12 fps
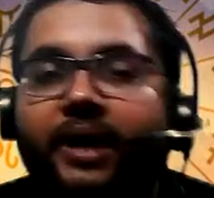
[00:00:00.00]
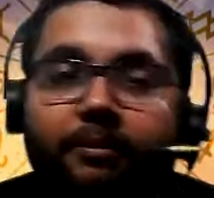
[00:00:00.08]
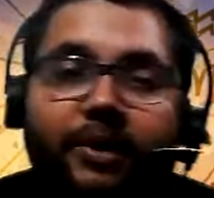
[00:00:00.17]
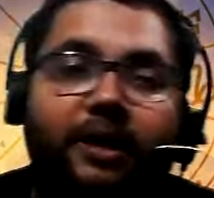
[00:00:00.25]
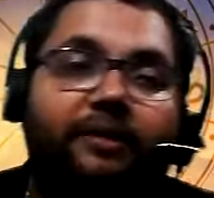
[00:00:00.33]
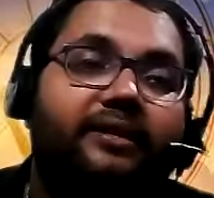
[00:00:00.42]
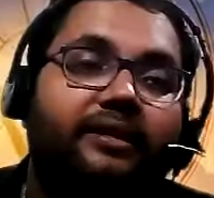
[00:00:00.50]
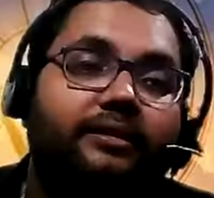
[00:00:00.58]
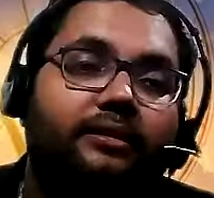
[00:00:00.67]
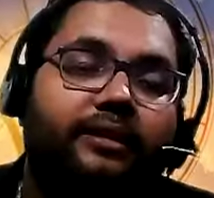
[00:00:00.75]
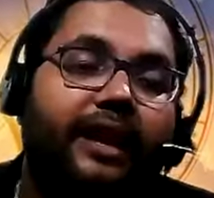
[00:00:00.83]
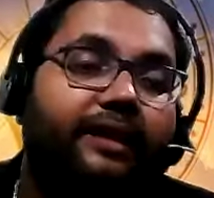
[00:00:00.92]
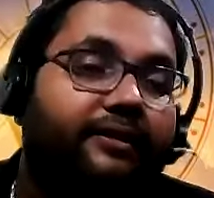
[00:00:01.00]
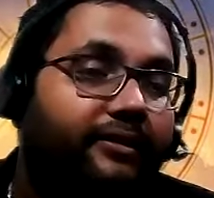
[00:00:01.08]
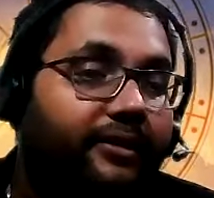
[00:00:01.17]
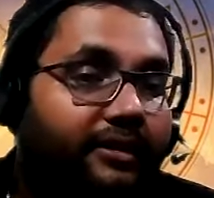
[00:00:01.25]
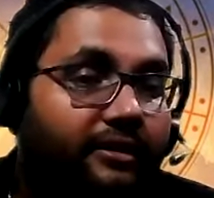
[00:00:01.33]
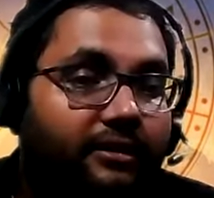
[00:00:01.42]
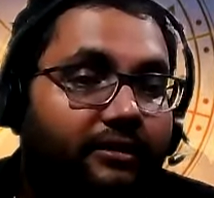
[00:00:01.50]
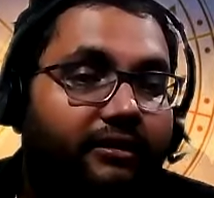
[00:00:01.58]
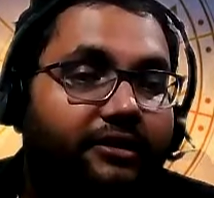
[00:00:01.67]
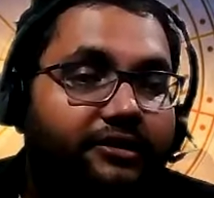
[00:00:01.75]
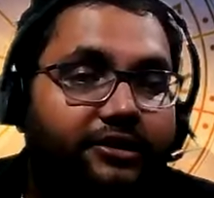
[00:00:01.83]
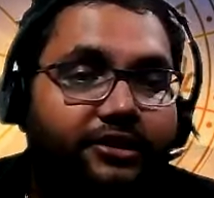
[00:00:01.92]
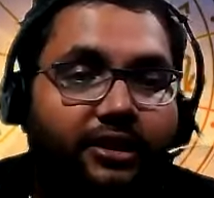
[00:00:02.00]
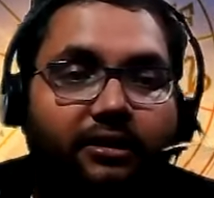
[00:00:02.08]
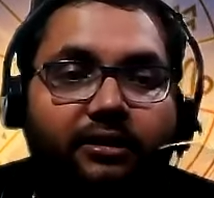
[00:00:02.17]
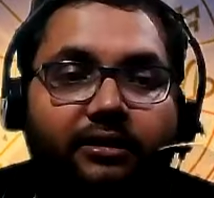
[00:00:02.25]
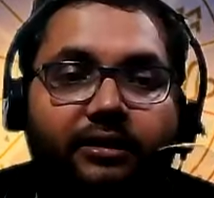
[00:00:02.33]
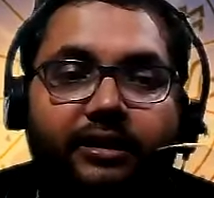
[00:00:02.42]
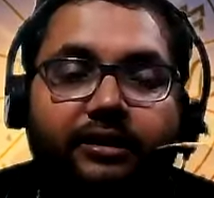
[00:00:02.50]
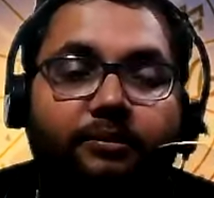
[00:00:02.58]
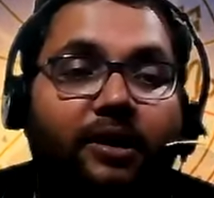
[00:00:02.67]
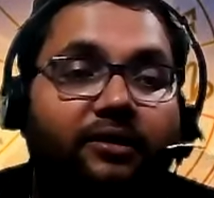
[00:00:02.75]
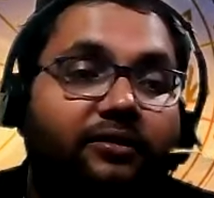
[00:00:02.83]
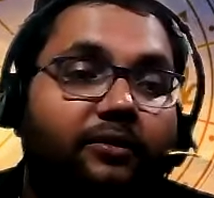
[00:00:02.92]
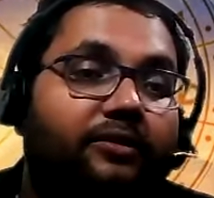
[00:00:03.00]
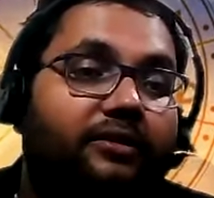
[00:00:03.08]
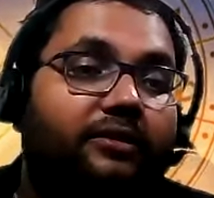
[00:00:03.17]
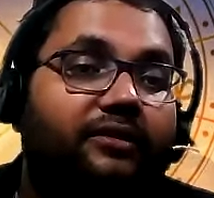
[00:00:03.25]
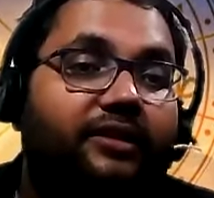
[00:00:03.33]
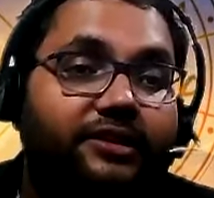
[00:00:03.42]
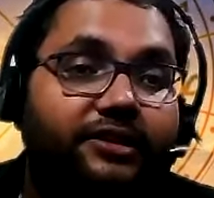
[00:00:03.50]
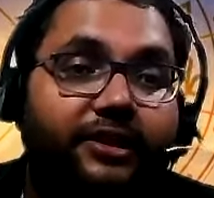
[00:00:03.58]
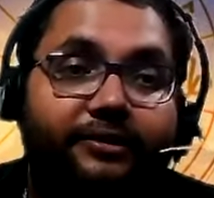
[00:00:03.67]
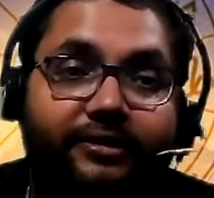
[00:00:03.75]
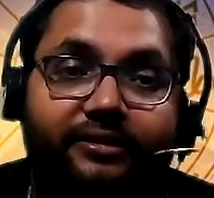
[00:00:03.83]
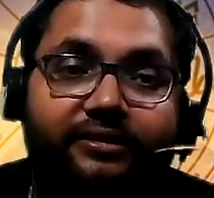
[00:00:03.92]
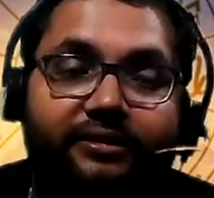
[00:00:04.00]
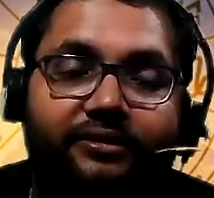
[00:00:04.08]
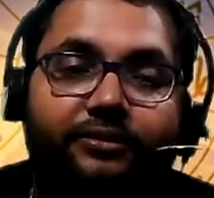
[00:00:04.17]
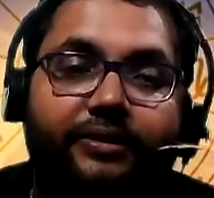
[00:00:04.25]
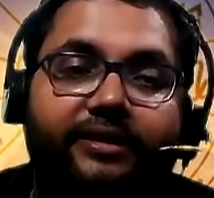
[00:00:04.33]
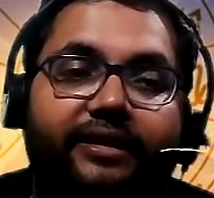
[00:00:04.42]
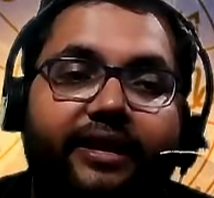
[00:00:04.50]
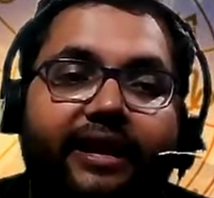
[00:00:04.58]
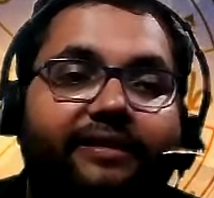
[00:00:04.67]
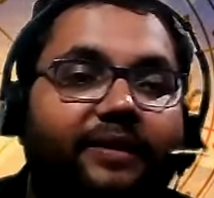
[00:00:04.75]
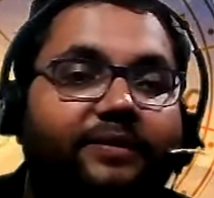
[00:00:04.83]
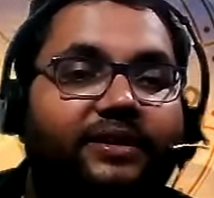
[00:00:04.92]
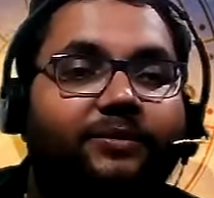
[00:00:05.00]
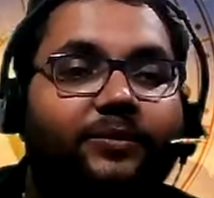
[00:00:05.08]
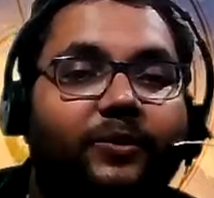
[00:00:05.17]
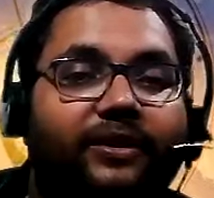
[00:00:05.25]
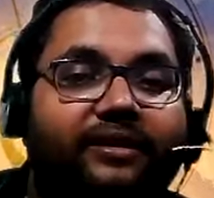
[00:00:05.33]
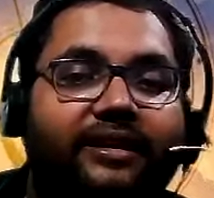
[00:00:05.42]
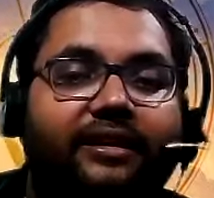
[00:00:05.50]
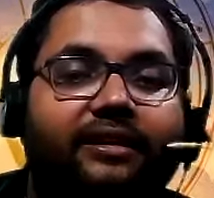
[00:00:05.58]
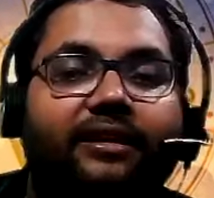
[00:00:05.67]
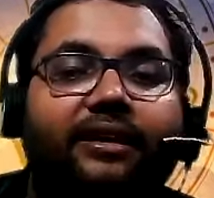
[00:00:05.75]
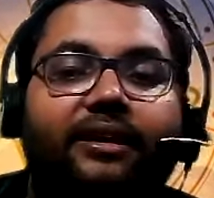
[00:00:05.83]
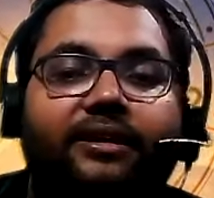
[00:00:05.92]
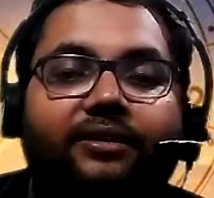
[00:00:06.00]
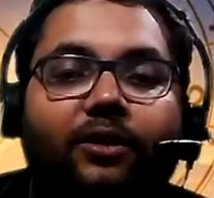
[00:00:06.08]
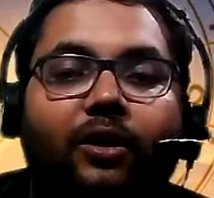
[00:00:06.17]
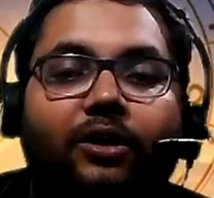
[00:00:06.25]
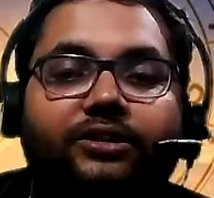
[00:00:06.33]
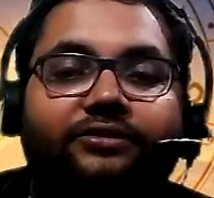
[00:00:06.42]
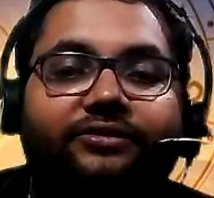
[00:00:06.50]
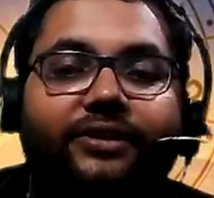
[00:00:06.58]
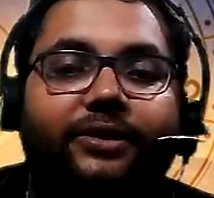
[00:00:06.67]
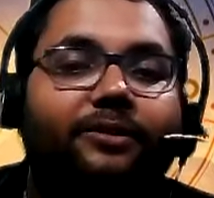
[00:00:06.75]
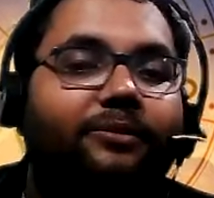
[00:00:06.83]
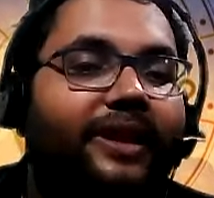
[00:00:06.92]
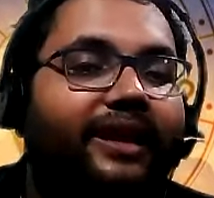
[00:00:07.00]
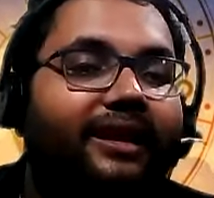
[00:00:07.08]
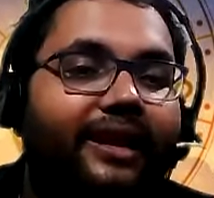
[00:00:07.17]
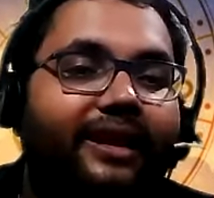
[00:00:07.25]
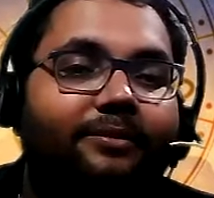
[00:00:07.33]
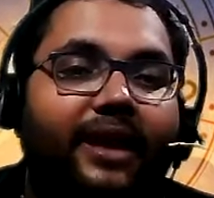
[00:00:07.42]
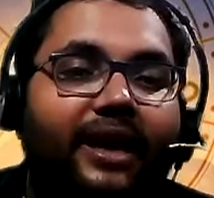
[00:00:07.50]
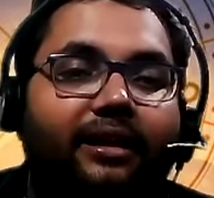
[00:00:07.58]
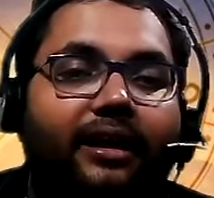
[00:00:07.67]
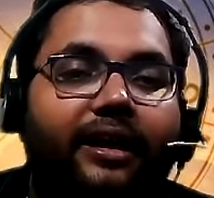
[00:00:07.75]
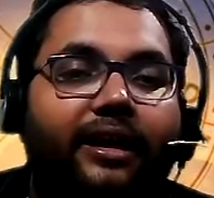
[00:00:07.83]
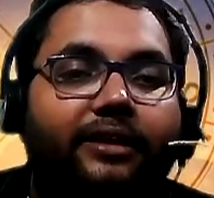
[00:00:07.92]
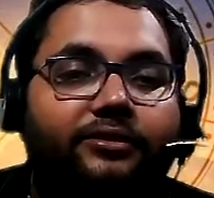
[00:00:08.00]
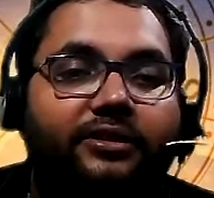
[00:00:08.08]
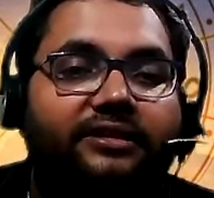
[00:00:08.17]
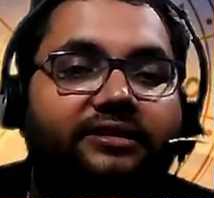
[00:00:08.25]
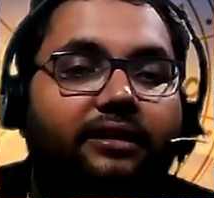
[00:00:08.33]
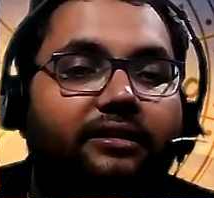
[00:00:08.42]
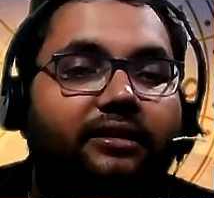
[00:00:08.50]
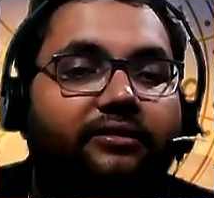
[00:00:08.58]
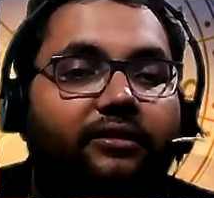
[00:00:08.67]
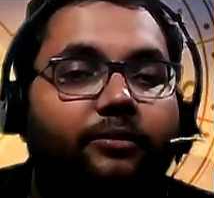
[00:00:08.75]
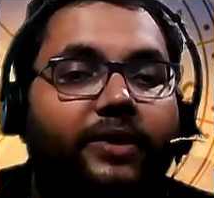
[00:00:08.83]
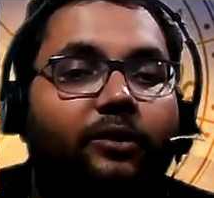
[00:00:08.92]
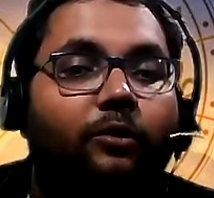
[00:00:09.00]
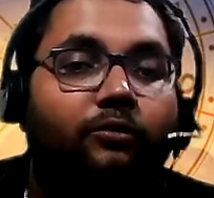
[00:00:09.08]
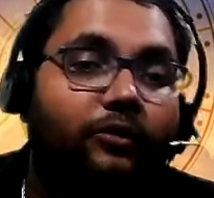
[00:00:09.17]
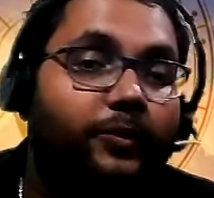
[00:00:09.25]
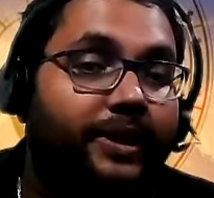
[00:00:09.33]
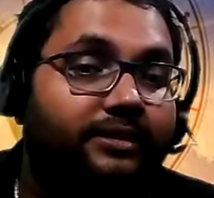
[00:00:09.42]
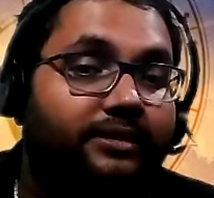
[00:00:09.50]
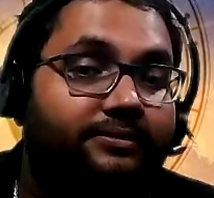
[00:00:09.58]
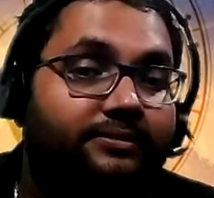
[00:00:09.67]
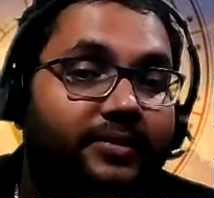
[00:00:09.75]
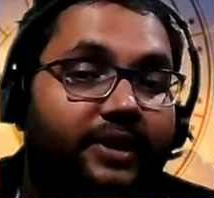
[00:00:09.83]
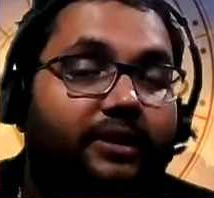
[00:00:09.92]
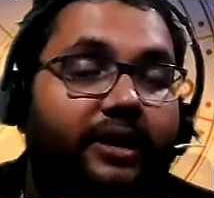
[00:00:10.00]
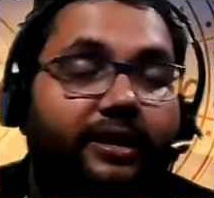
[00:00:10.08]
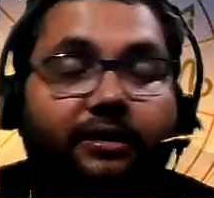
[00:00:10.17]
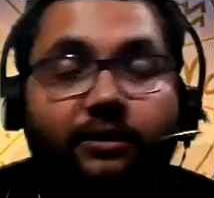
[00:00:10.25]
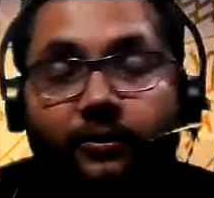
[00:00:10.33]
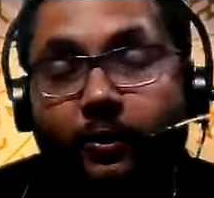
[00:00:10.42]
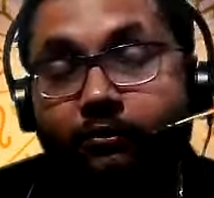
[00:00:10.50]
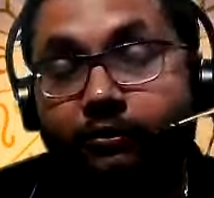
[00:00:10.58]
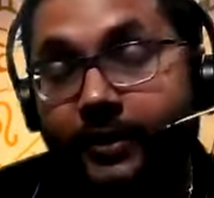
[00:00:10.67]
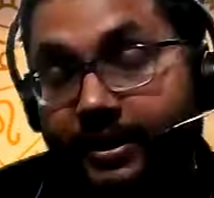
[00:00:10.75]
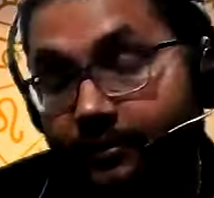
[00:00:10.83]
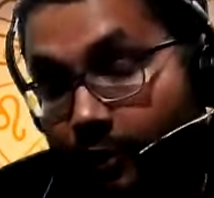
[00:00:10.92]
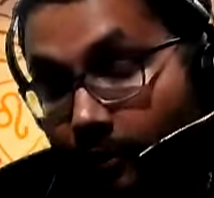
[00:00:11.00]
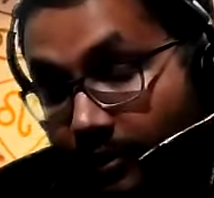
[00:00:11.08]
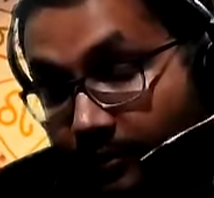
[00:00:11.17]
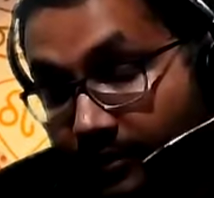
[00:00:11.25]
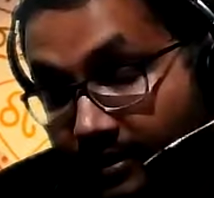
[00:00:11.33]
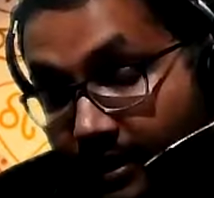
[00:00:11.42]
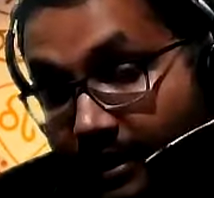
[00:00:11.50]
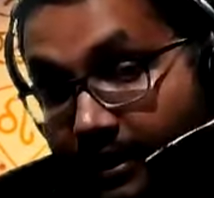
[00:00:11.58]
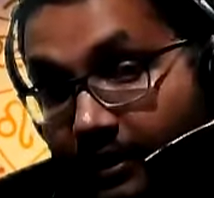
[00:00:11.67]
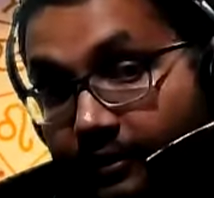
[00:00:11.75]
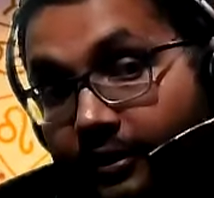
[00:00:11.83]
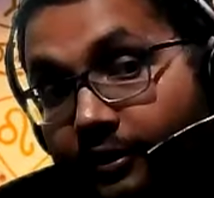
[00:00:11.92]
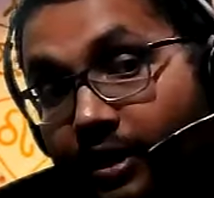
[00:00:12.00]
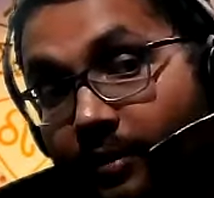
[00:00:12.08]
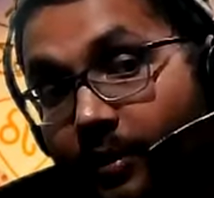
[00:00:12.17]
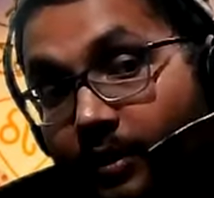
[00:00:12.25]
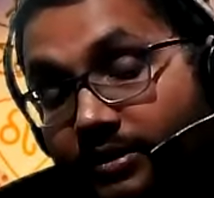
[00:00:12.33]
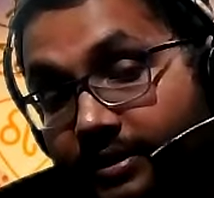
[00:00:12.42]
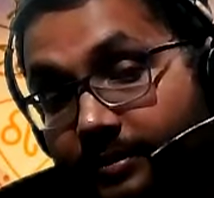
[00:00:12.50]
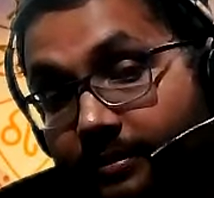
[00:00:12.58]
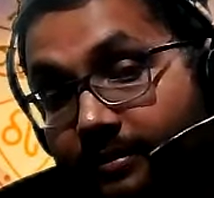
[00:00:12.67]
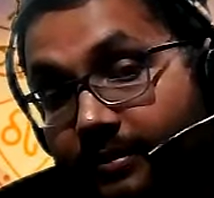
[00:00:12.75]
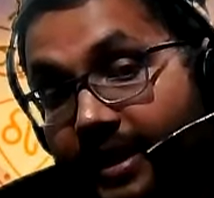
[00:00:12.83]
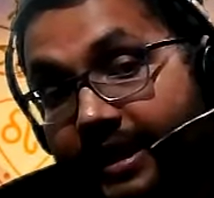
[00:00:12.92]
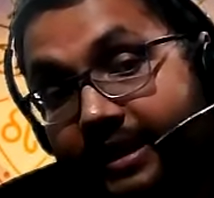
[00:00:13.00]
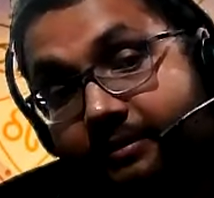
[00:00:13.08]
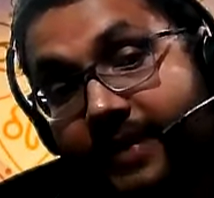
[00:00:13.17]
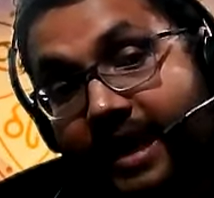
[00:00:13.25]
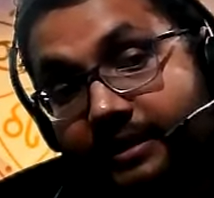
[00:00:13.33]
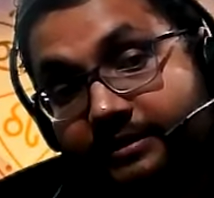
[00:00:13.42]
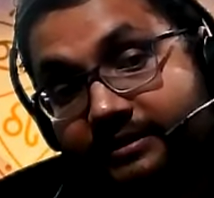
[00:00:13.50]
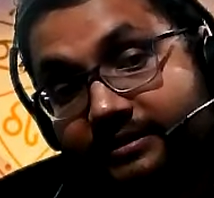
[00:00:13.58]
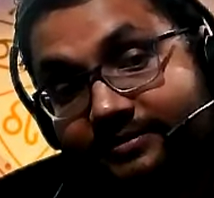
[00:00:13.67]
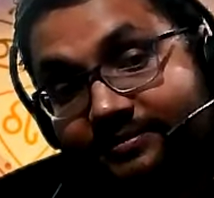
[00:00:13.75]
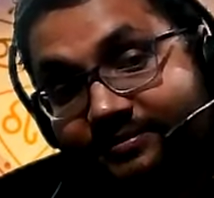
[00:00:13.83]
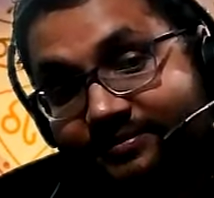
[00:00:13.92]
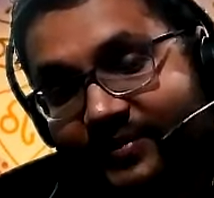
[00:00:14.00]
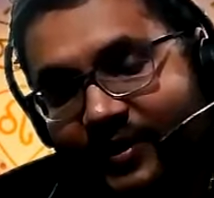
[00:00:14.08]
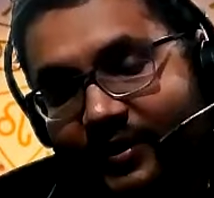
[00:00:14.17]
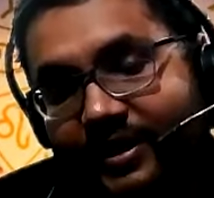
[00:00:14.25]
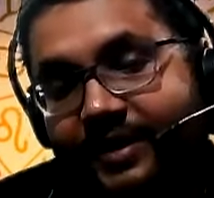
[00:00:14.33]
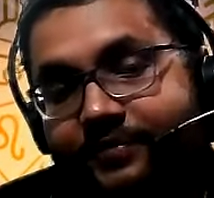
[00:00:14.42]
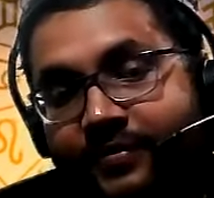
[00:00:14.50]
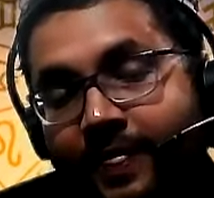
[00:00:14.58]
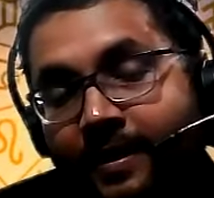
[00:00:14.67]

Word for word: my Mars in uh, Cancer in the Rashi chart, and then Mars goes into Sagittarius. So as I accepted more, as I thought of you know being laid back, I actually started developing overweight. You know, I uh, overweight problems. So it's all about being in balance. Okay,